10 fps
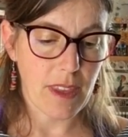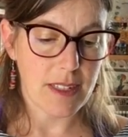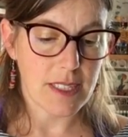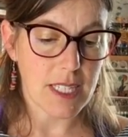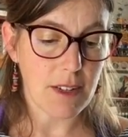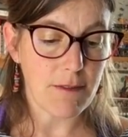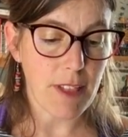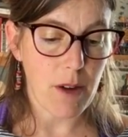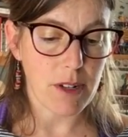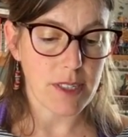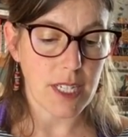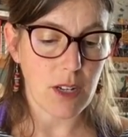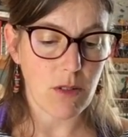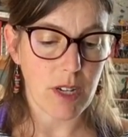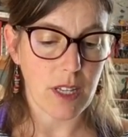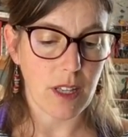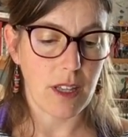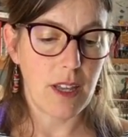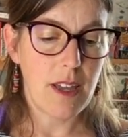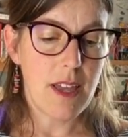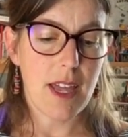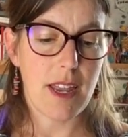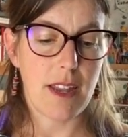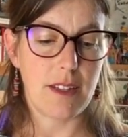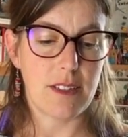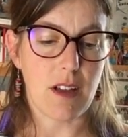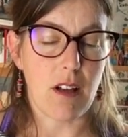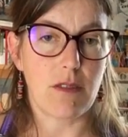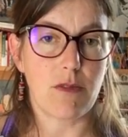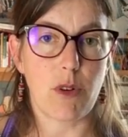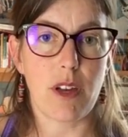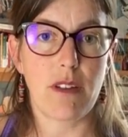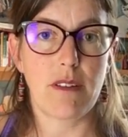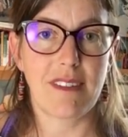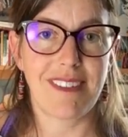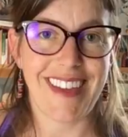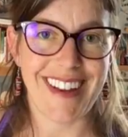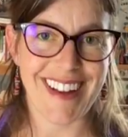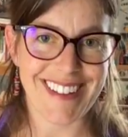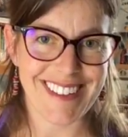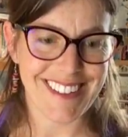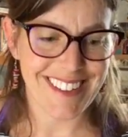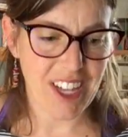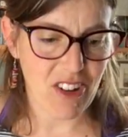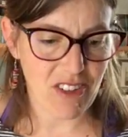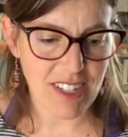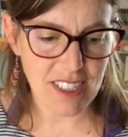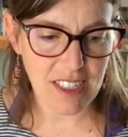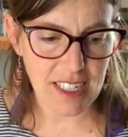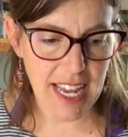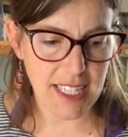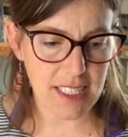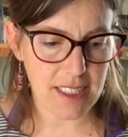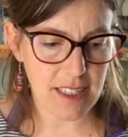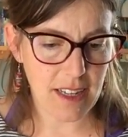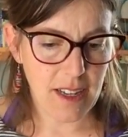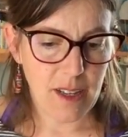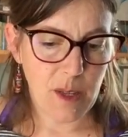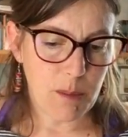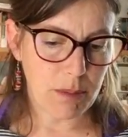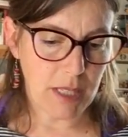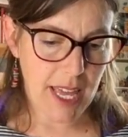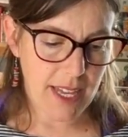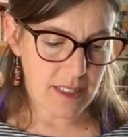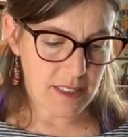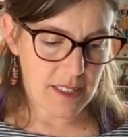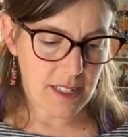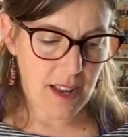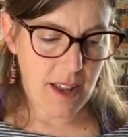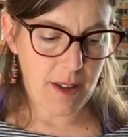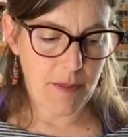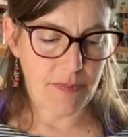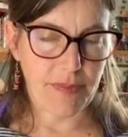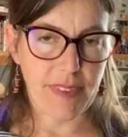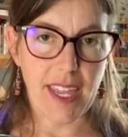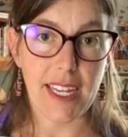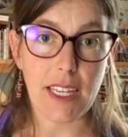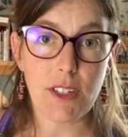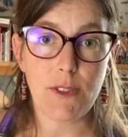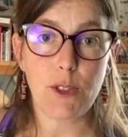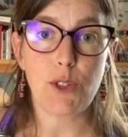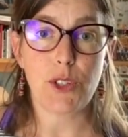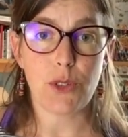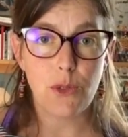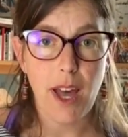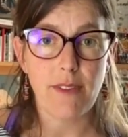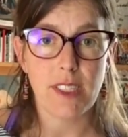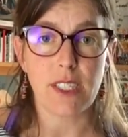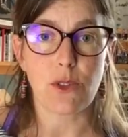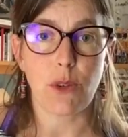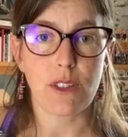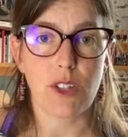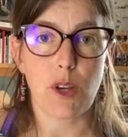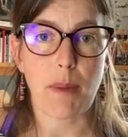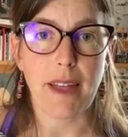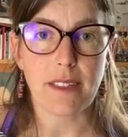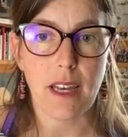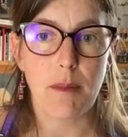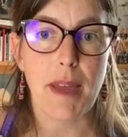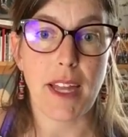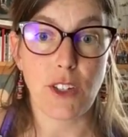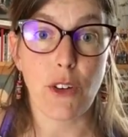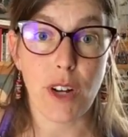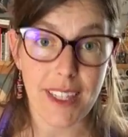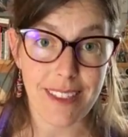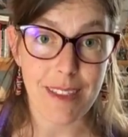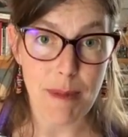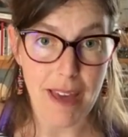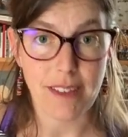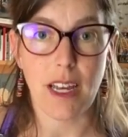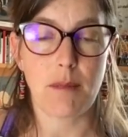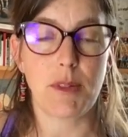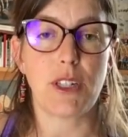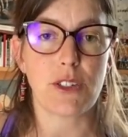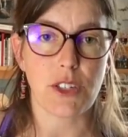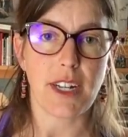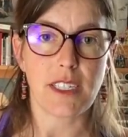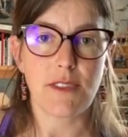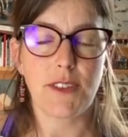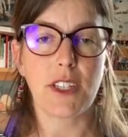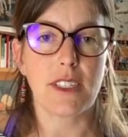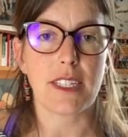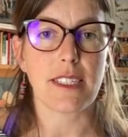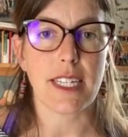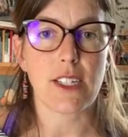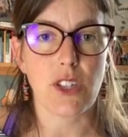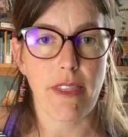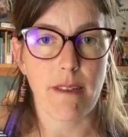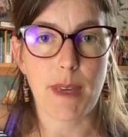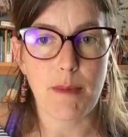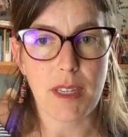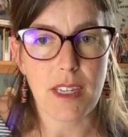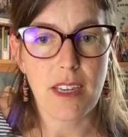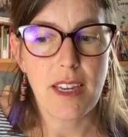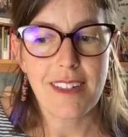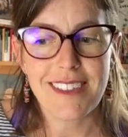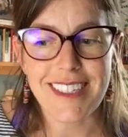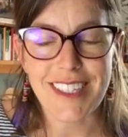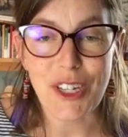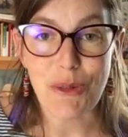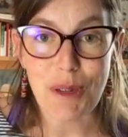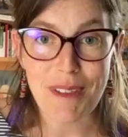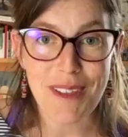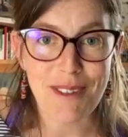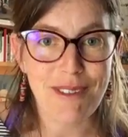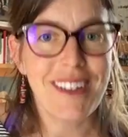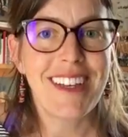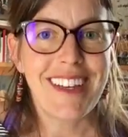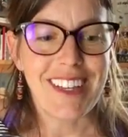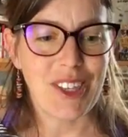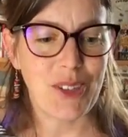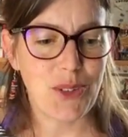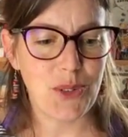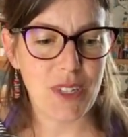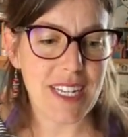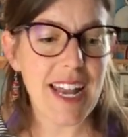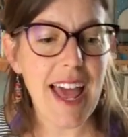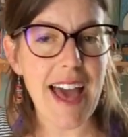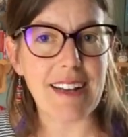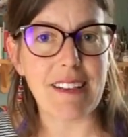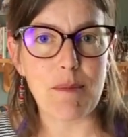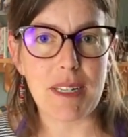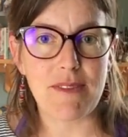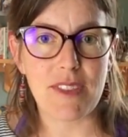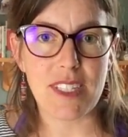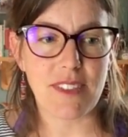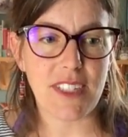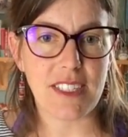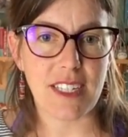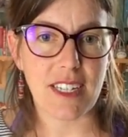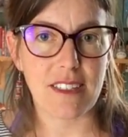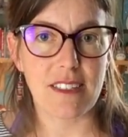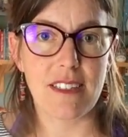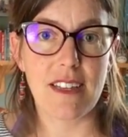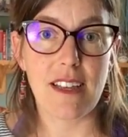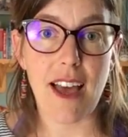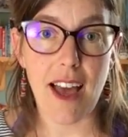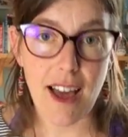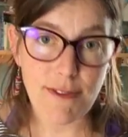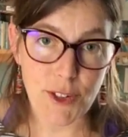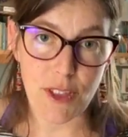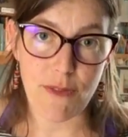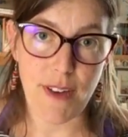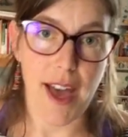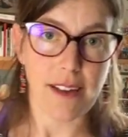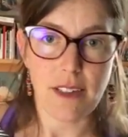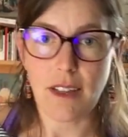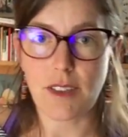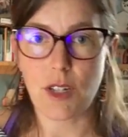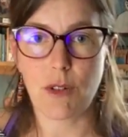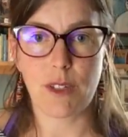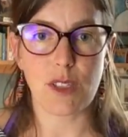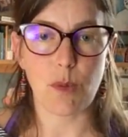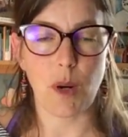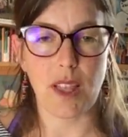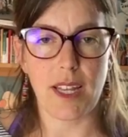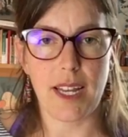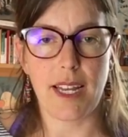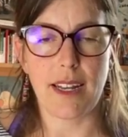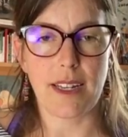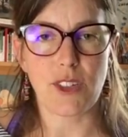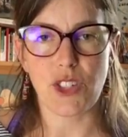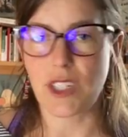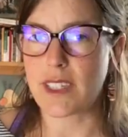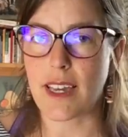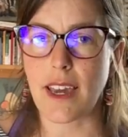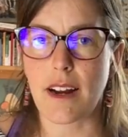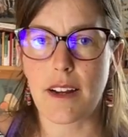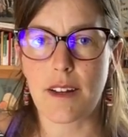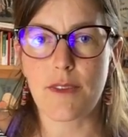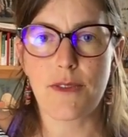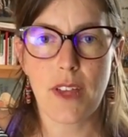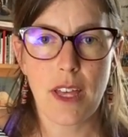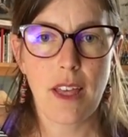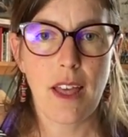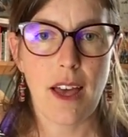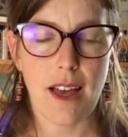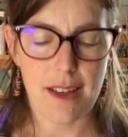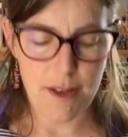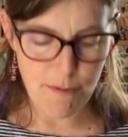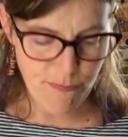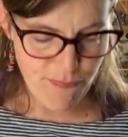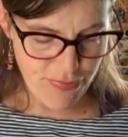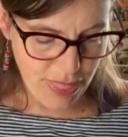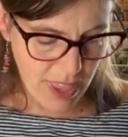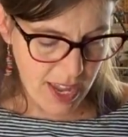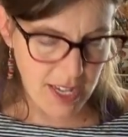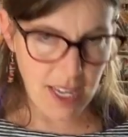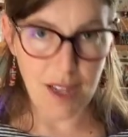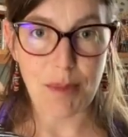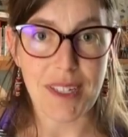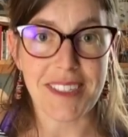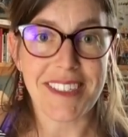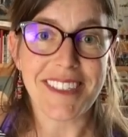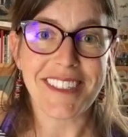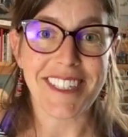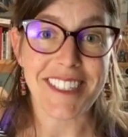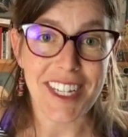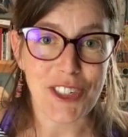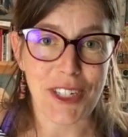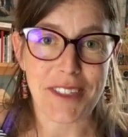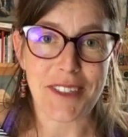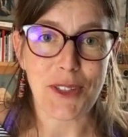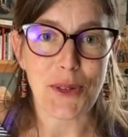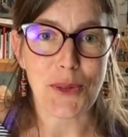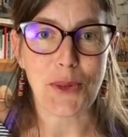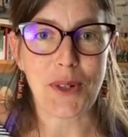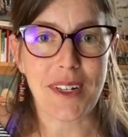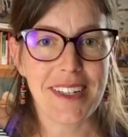sunflower seed oil, and olive oil in it. So it's a nice blend. And even if you do have essential oils in your bathtub and you're in the bathtub and you're starting to feel a sensation that maybe doesn't agree with you, you can add a little bit of this V6 after the fact also and swirl it in, and it should take care of any unpleasant sensations you